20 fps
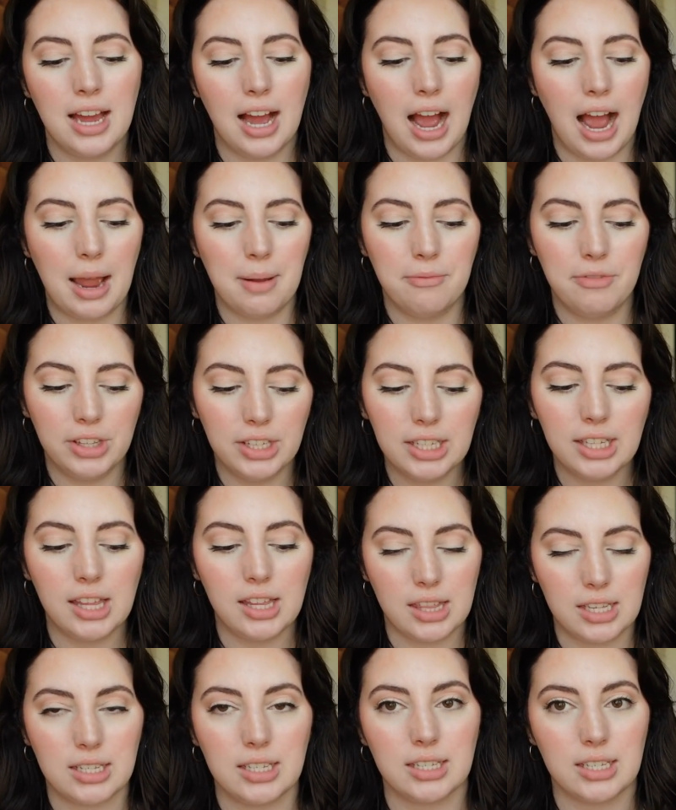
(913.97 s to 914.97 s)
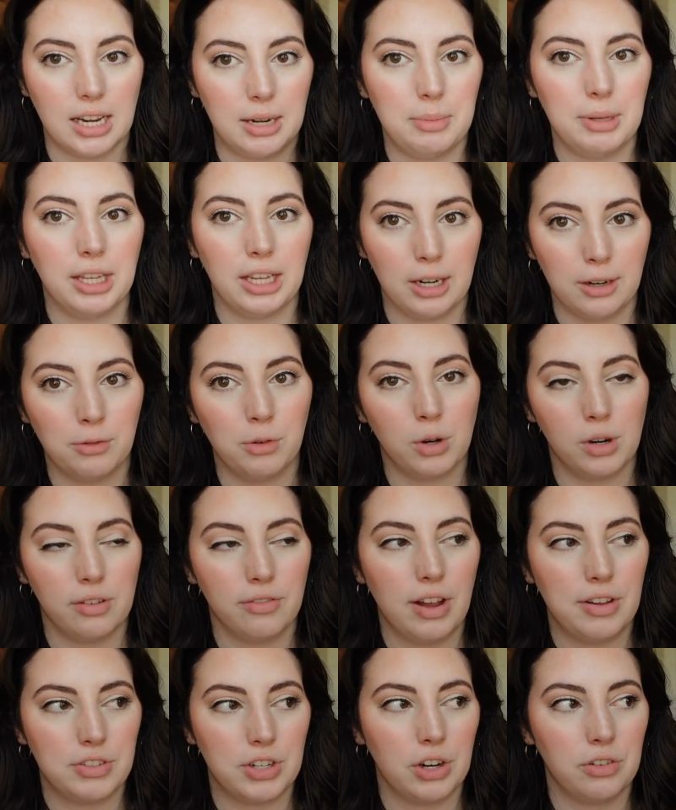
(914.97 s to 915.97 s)
I'm feeling like this is gonna be like a 4 or
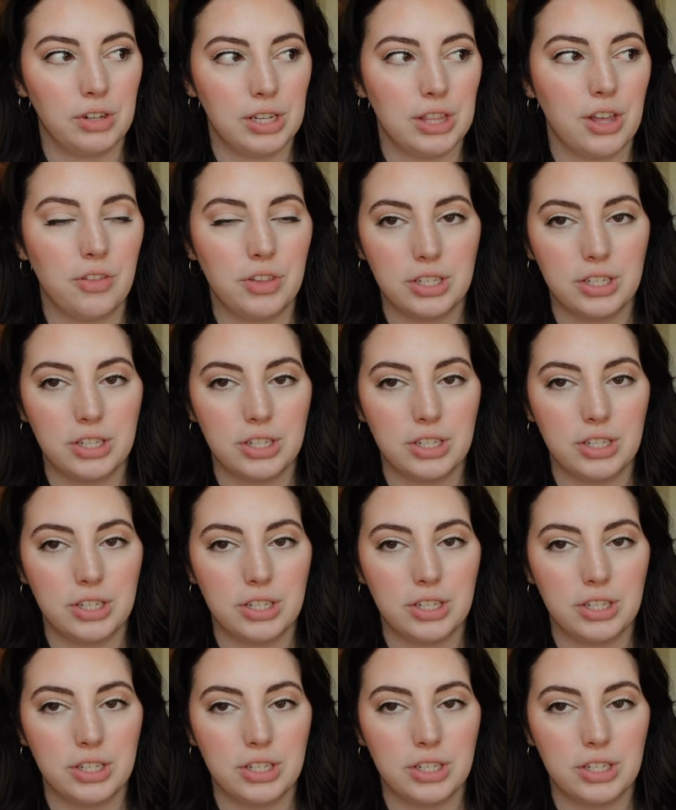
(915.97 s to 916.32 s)
5 star read though.